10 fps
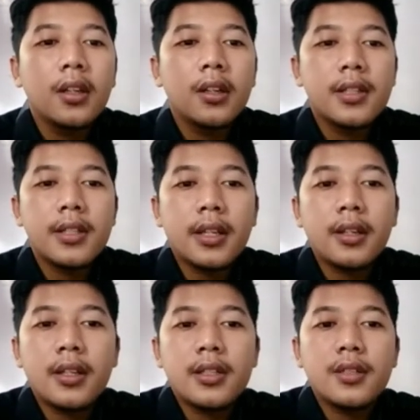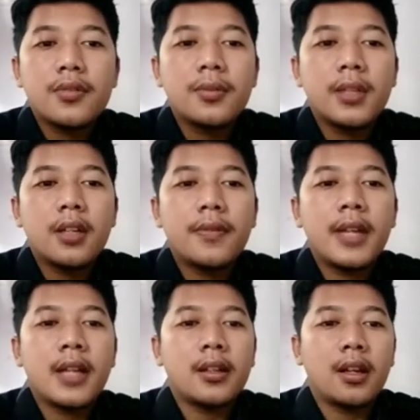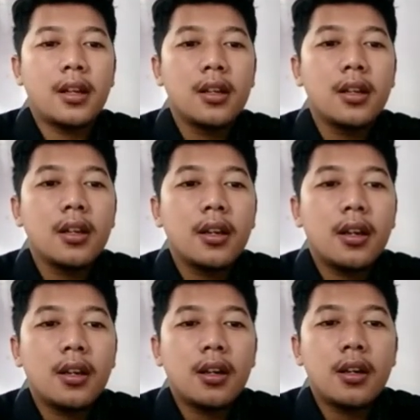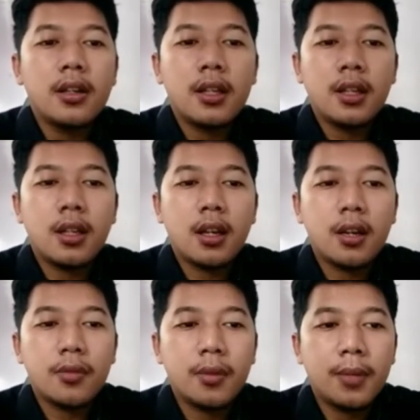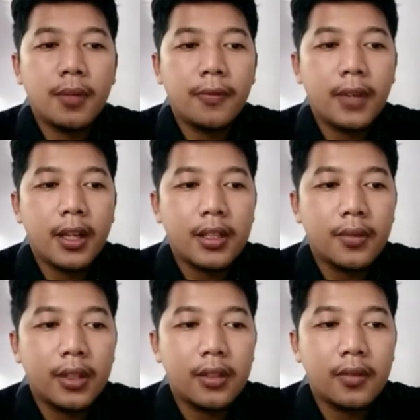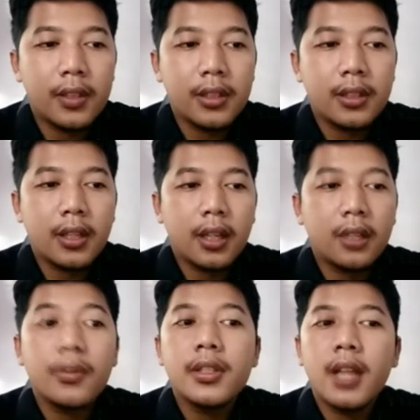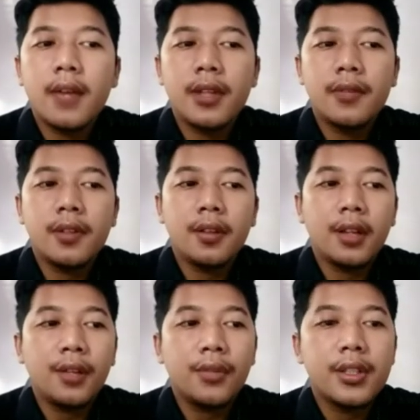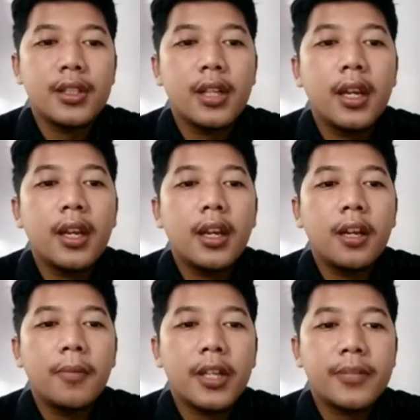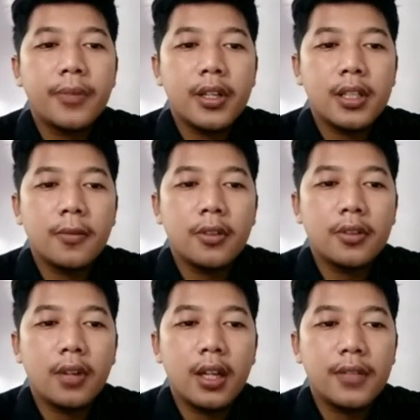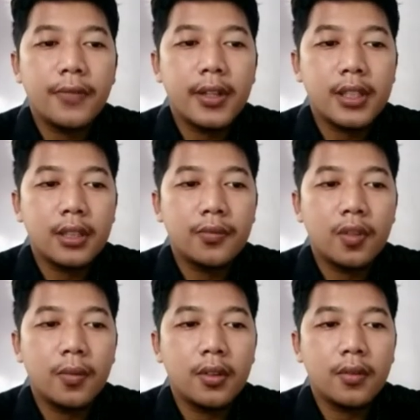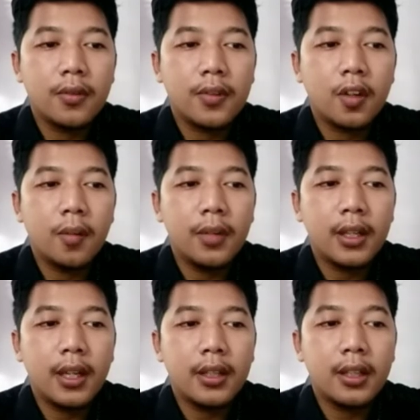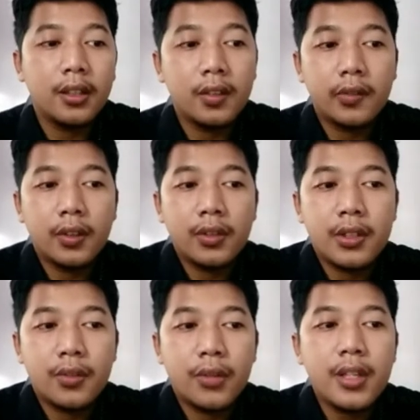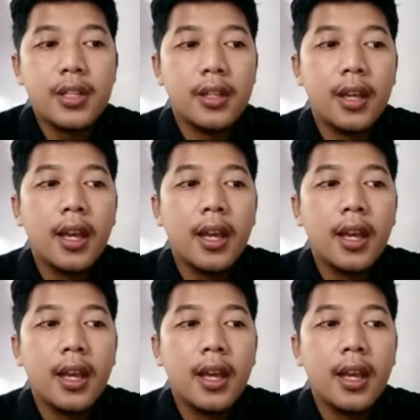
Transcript: The second is instrument of data. In our daily life, we'll be faced with different societies which have different language. It makes possible to us facing the problem of communicating in different situations,